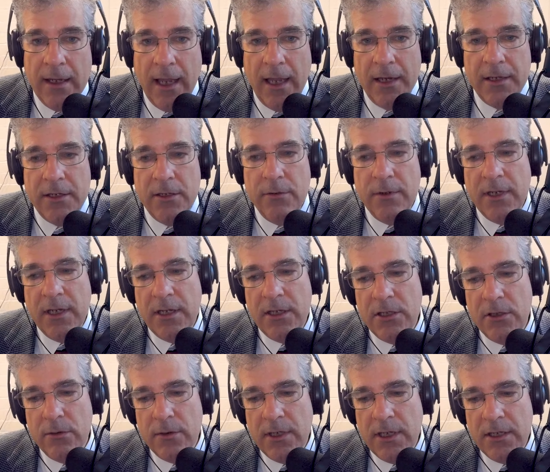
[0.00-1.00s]
You
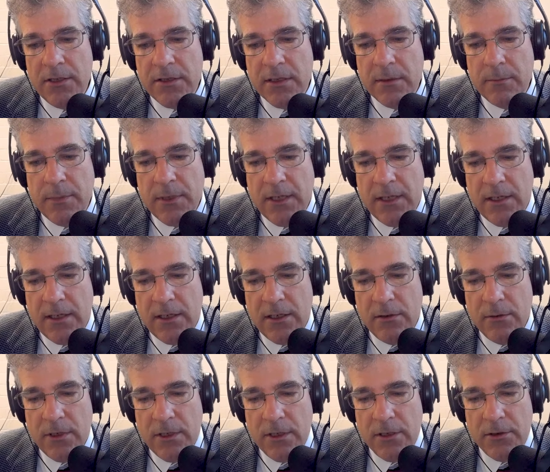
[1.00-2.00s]
need
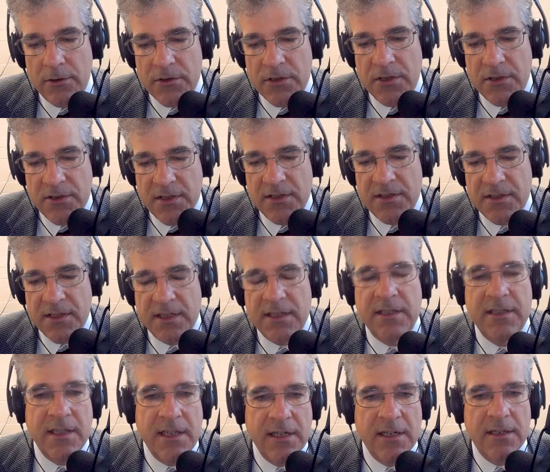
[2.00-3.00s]
to
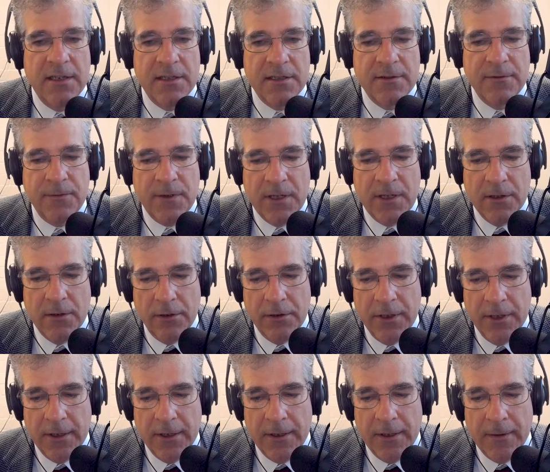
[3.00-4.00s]
succeed in this
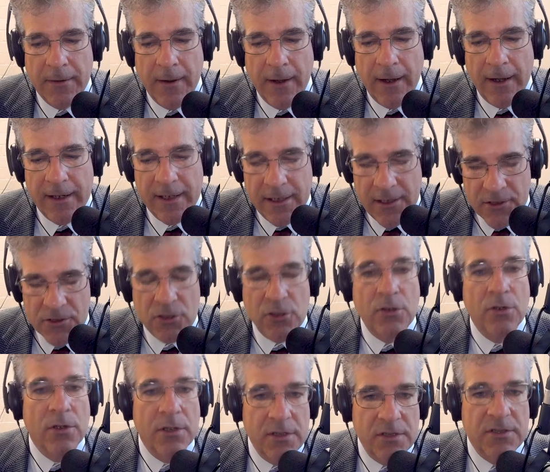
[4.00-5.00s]
field. It is
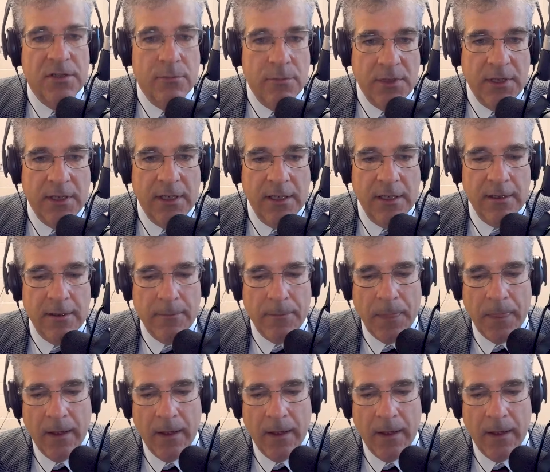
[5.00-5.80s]
good to be